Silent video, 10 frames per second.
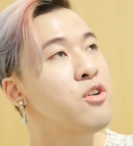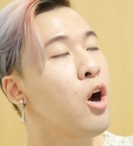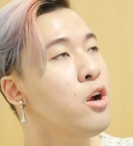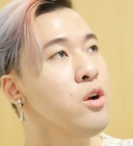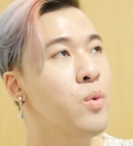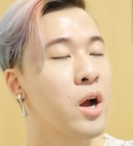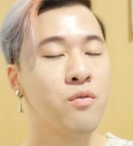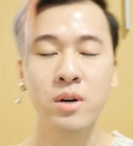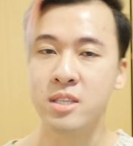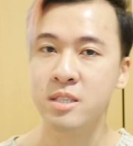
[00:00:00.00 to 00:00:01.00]
if you aren't aware
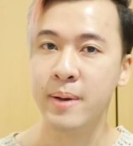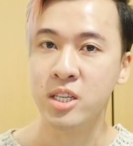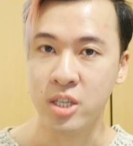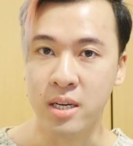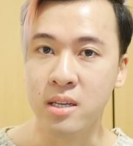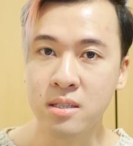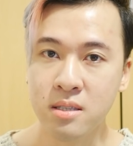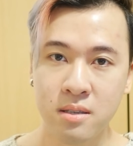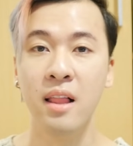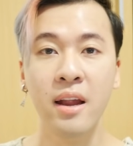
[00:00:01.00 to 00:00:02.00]
of what Dispatch
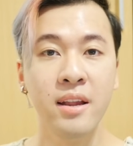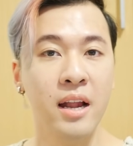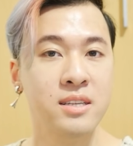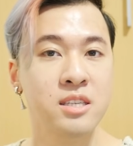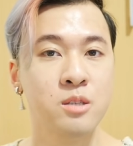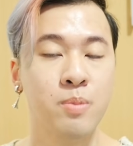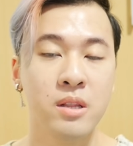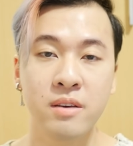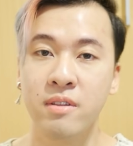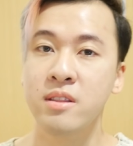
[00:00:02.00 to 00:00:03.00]
is, a lot of netizens
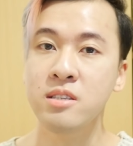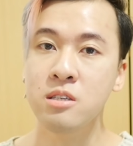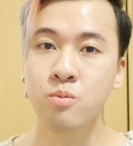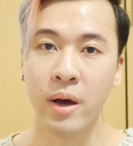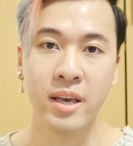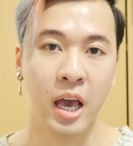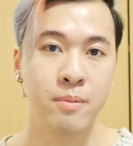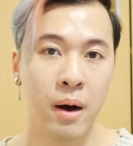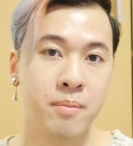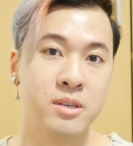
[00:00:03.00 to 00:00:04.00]
believe that this is why
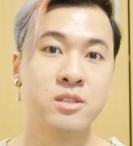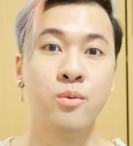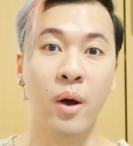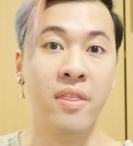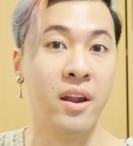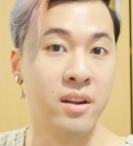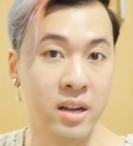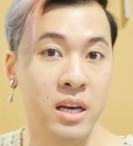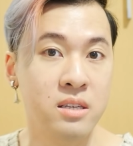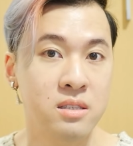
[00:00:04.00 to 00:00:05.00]
K-pop is the way that it
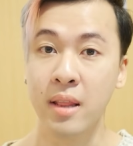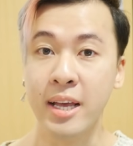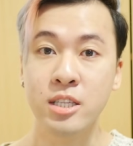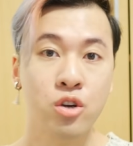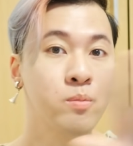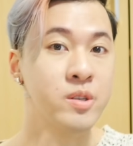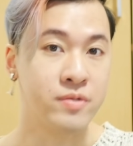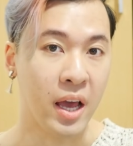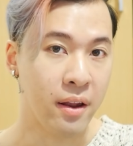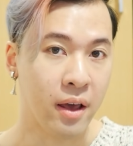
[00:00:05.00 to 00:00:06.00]
is. Like in terms of
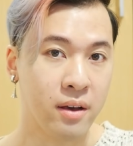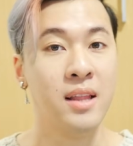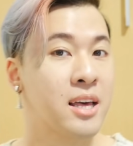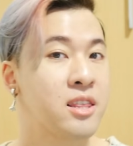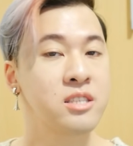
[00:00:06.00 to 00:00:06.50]
dating. Like